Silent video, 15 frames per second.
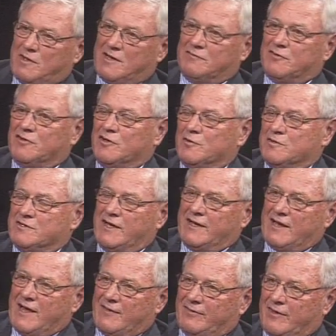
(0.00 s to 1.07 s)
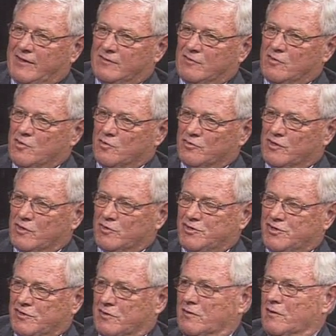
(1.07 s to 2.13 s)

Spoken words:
have to do is get at that whole notion